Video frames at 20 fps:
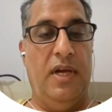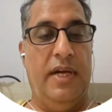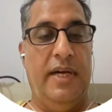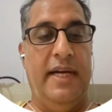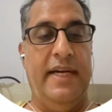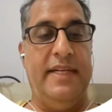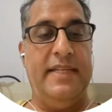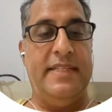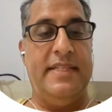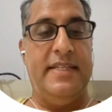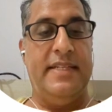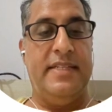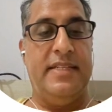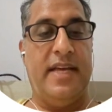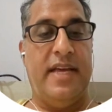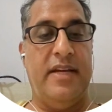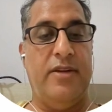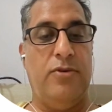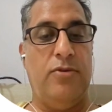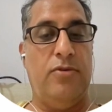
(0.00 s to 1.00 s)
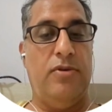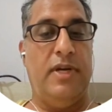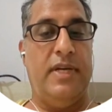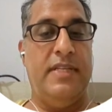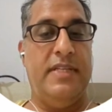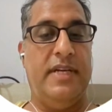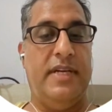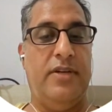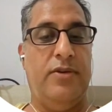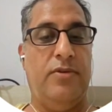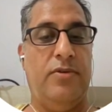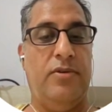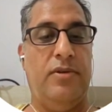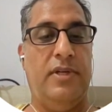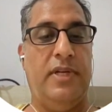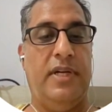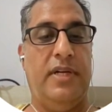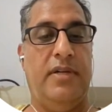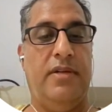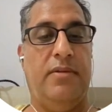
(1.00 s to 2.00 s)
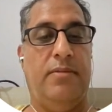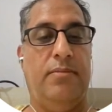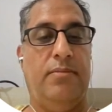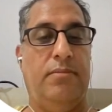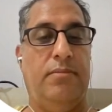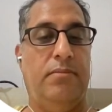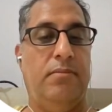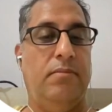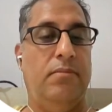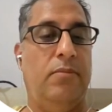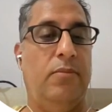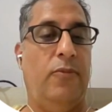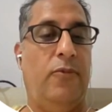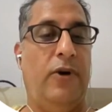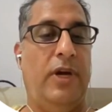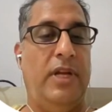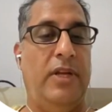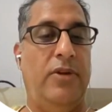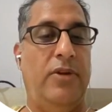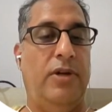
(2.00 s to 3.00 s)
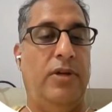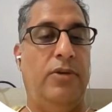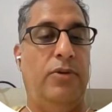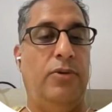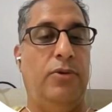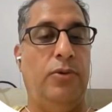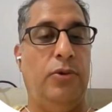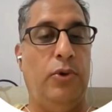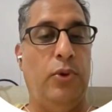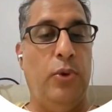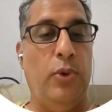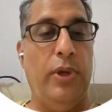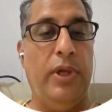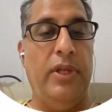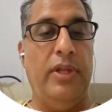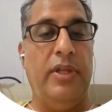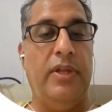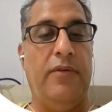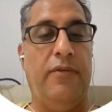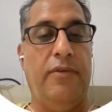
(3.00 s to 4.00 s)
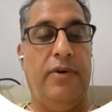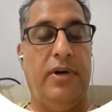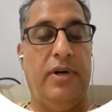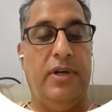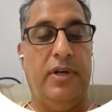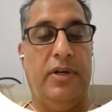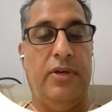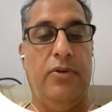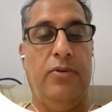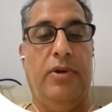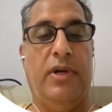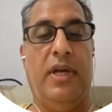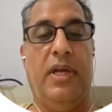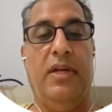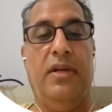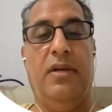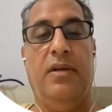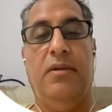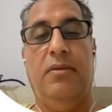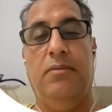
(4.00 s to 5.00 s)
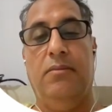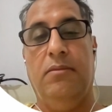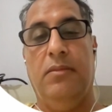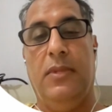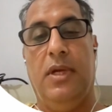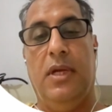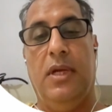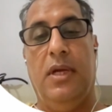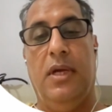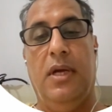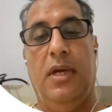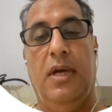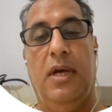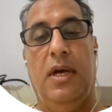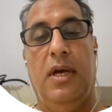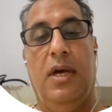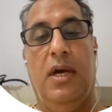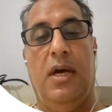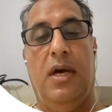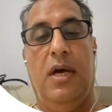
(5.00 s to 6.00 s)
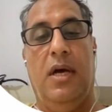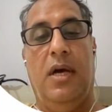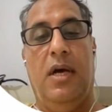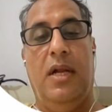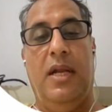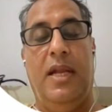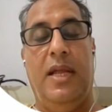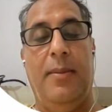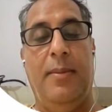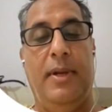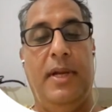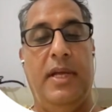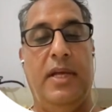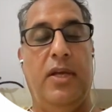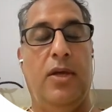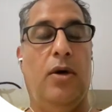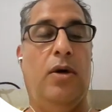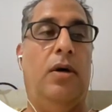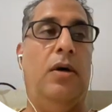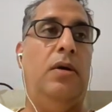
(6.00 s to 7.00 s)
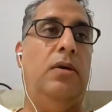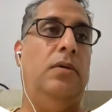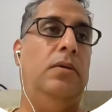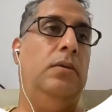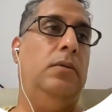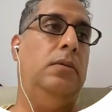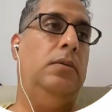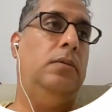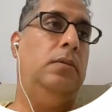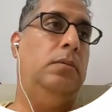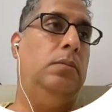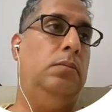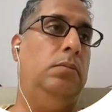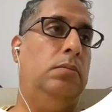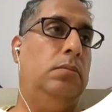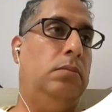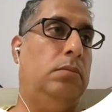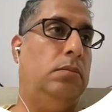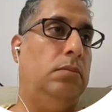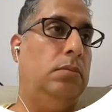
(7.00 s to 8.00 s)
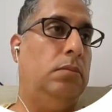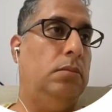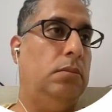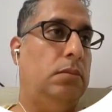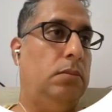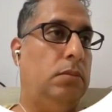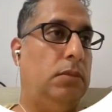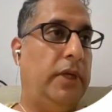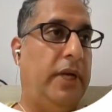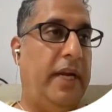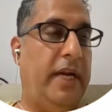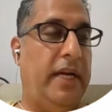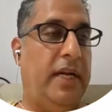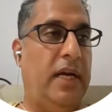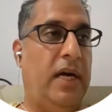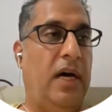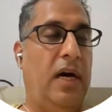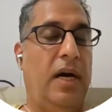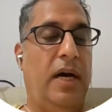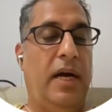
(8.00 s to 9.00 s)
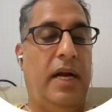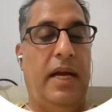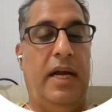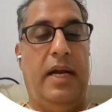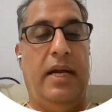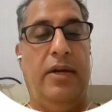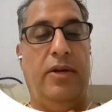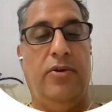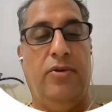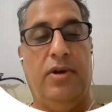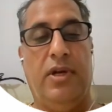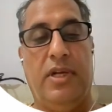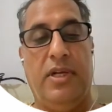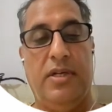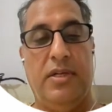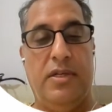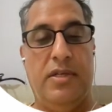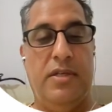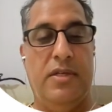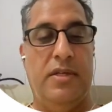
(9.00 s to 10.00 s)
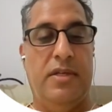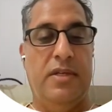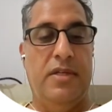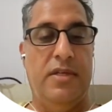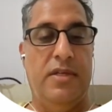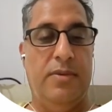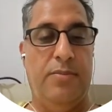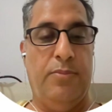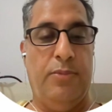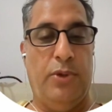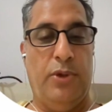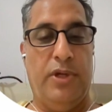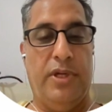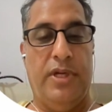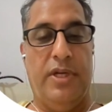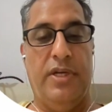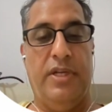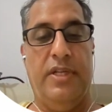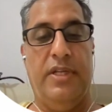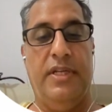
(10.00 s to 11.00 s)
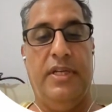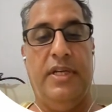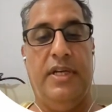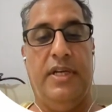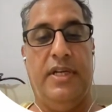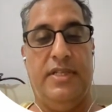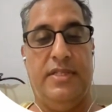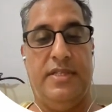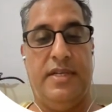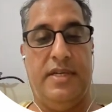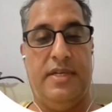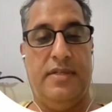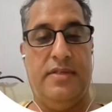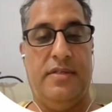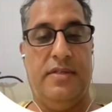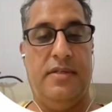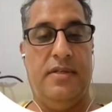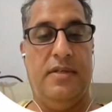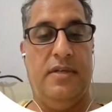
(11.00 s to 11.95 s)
Datasets, as I told that while you're doing the work, you can labeling your data, and you can put in the datasets.